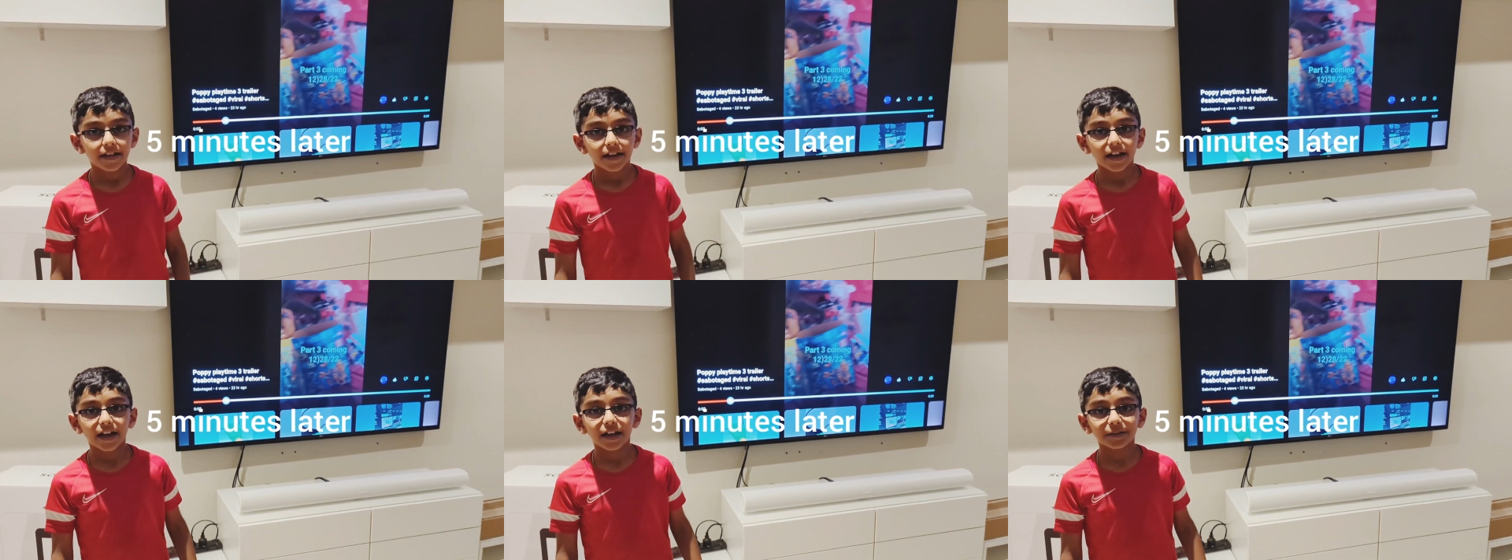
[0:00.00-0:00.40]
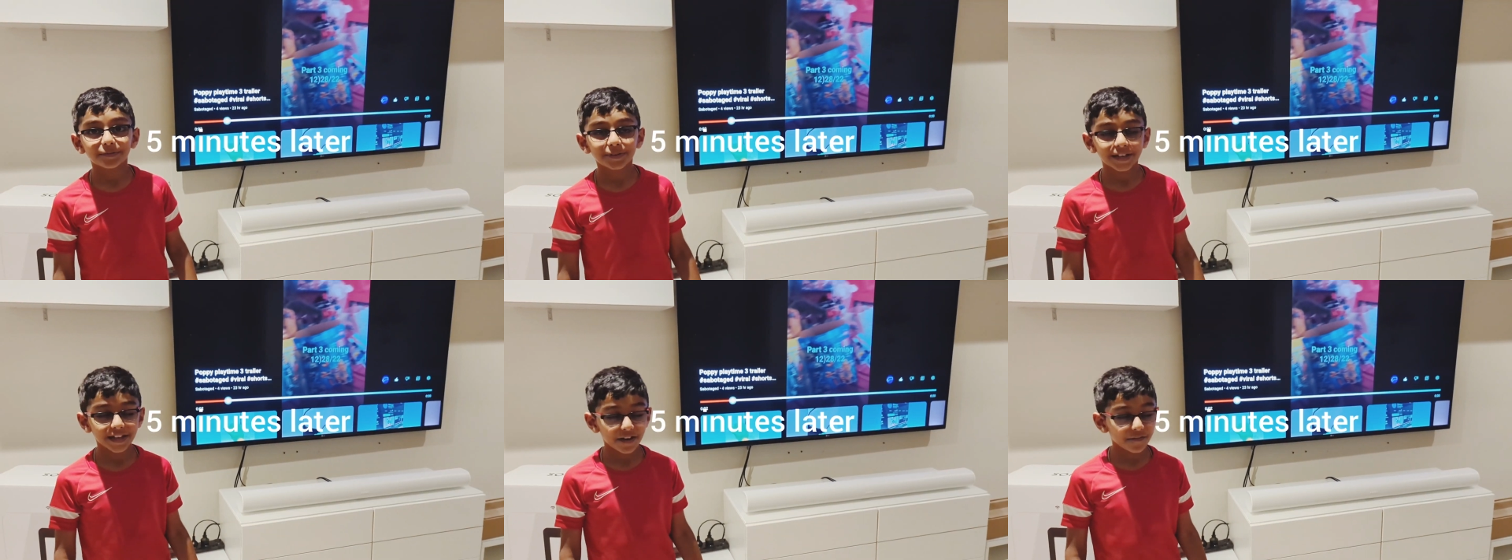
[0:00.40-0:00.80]

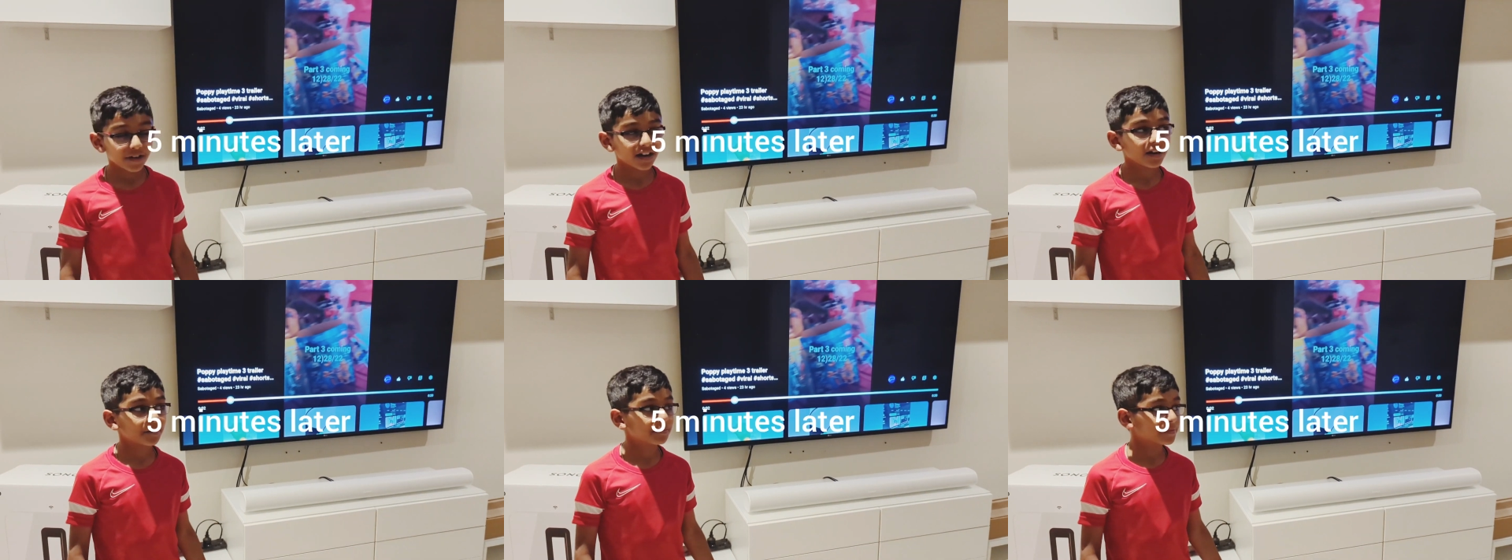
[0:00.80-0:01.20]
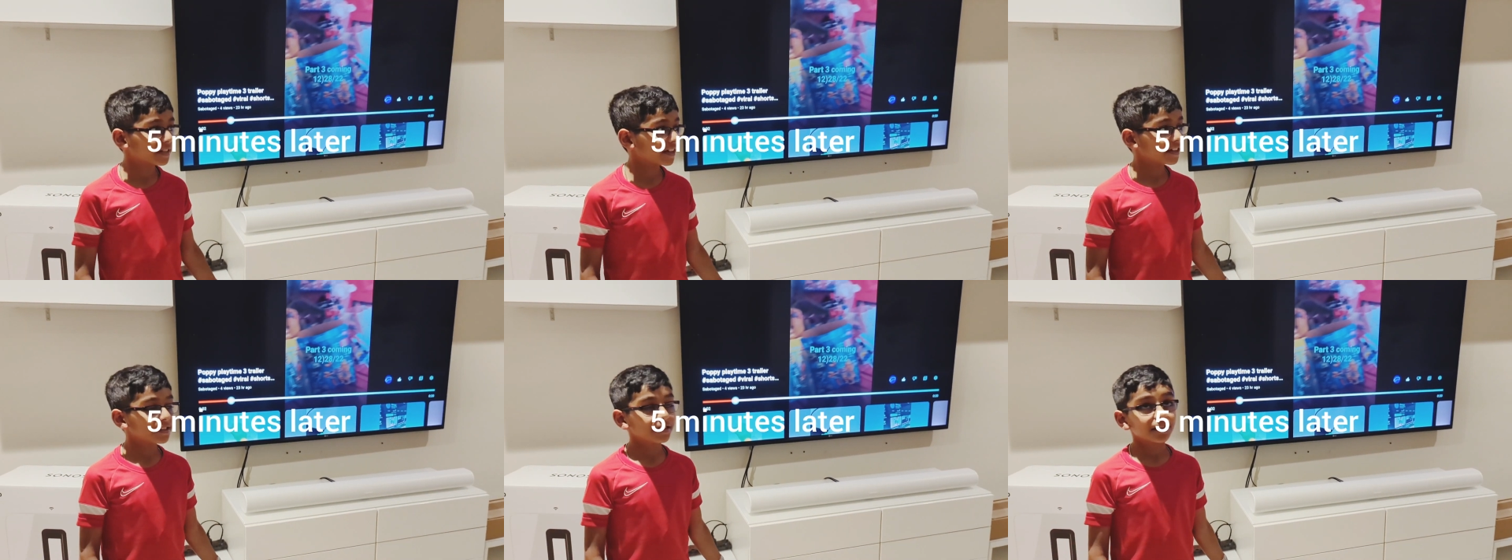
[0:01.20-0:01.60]
And we have an
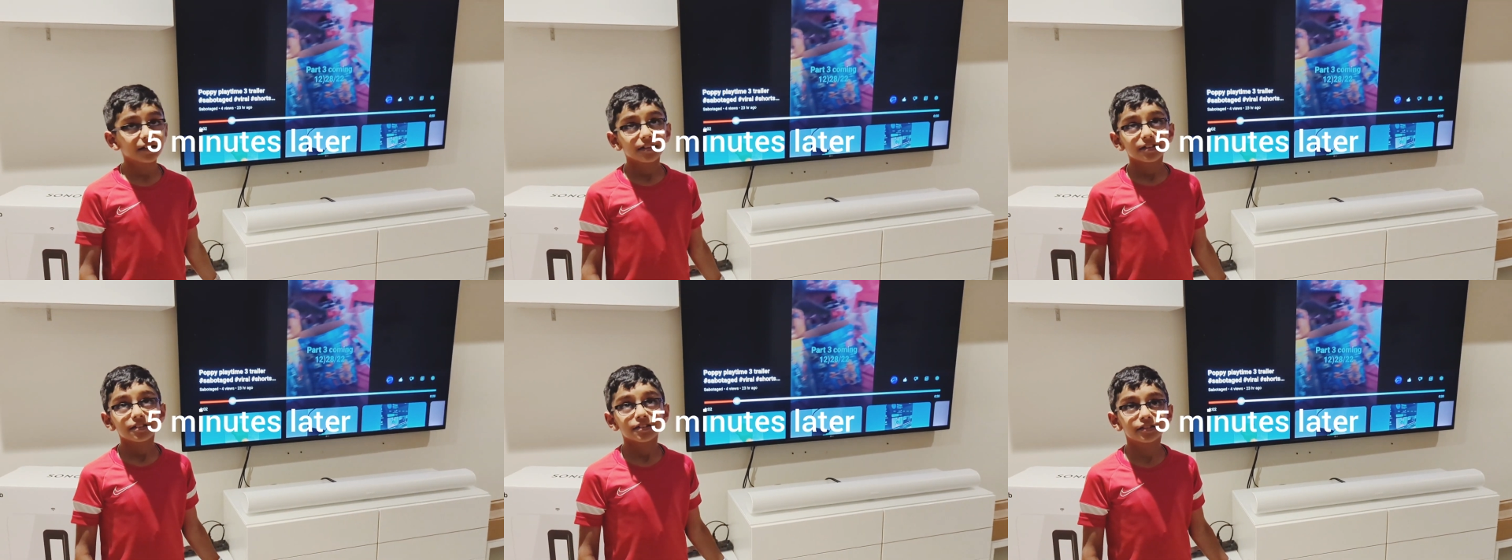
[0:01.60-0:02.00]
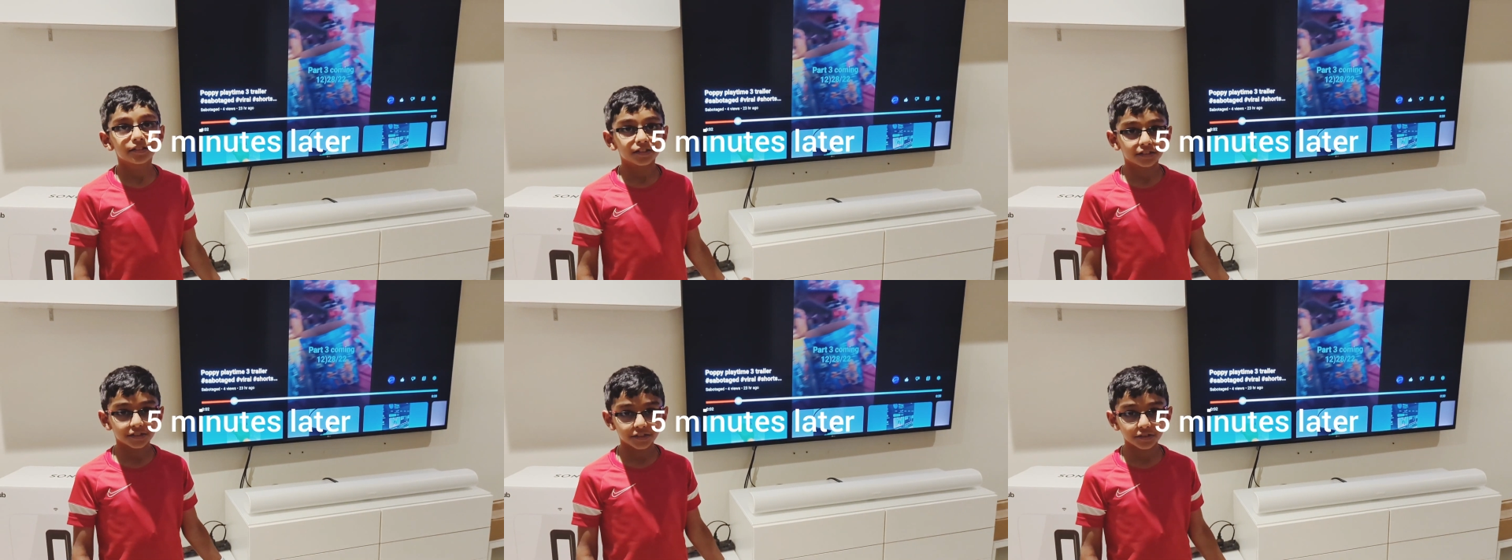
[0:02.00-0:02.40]
update.
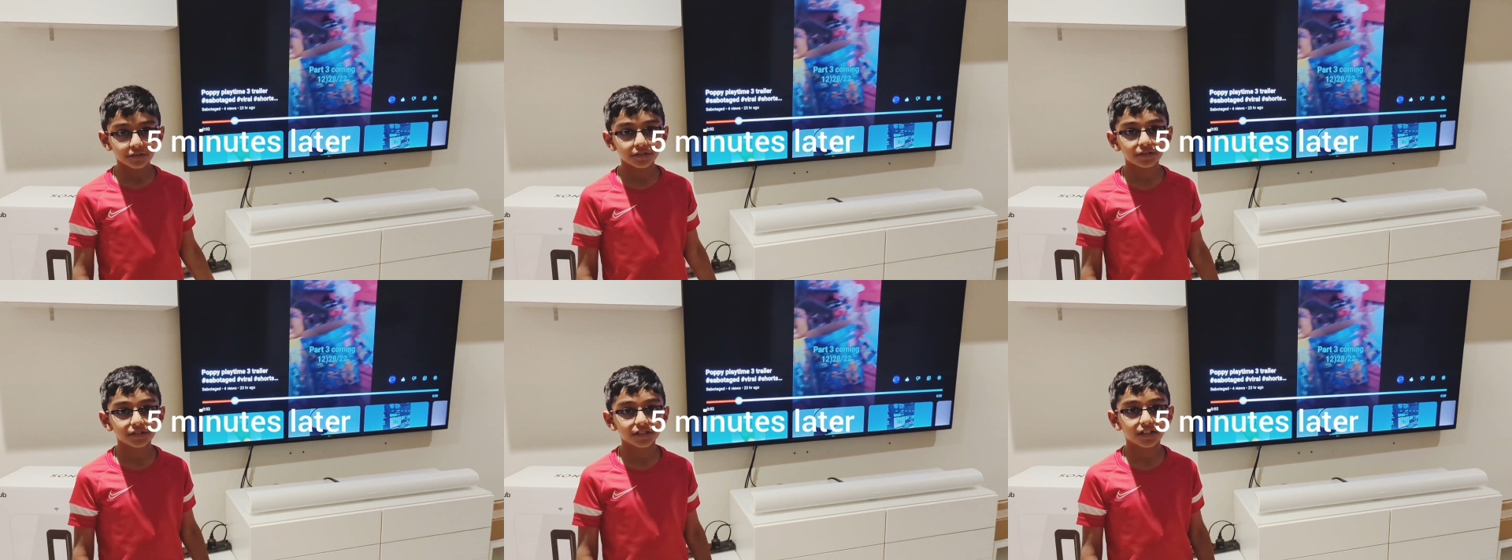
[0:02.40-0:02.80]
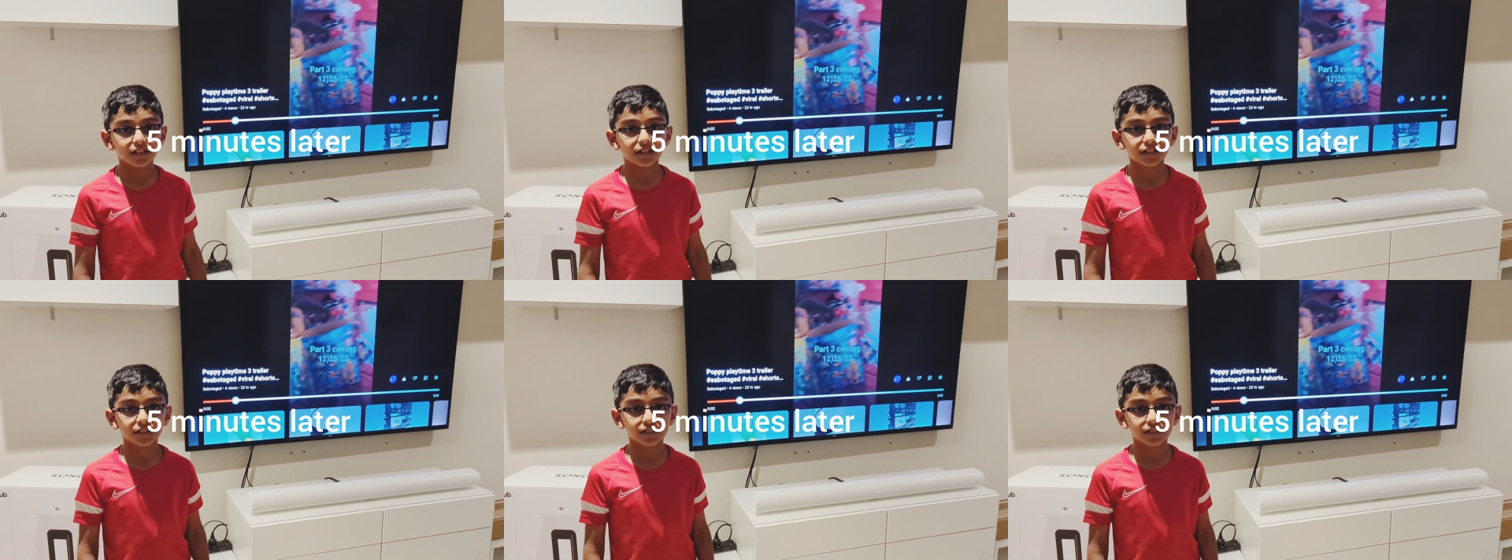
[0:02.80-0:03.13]
The Sonos Arc